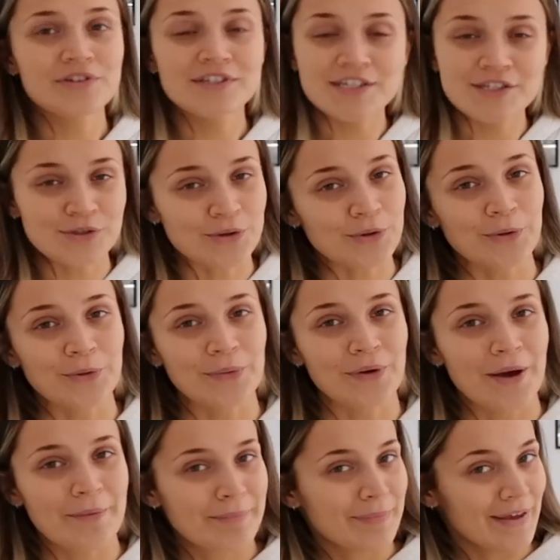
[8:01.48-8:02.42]
at all
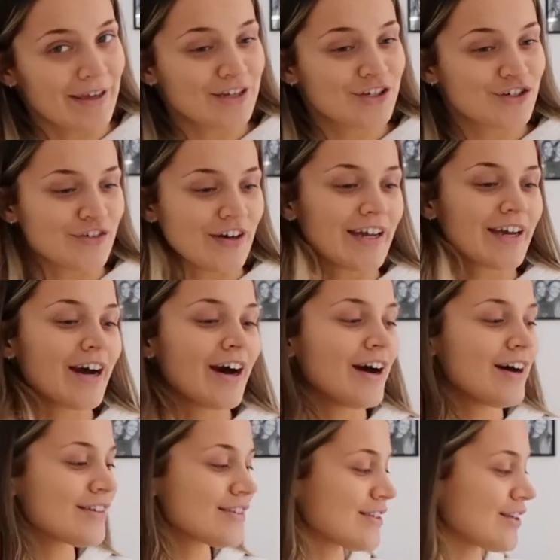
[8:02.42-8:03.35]
a big
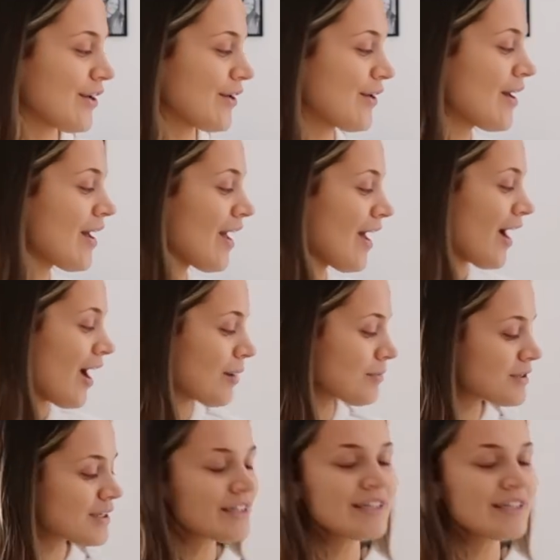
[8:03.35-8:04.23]
drinker. So I'm just